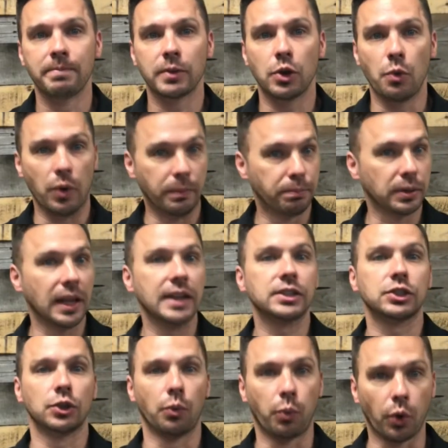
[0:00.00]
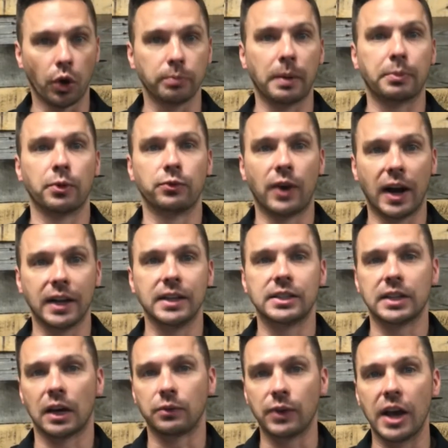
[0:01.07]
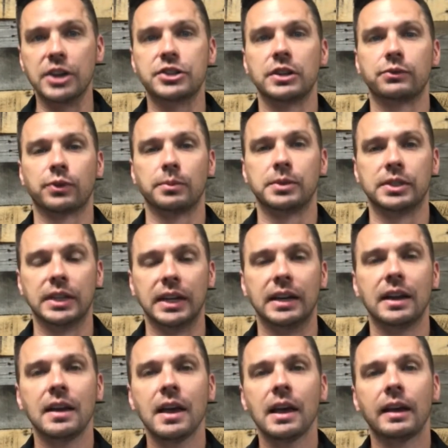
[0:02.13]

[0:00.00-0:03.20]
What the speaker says: who would bless the world by providing salvation from sin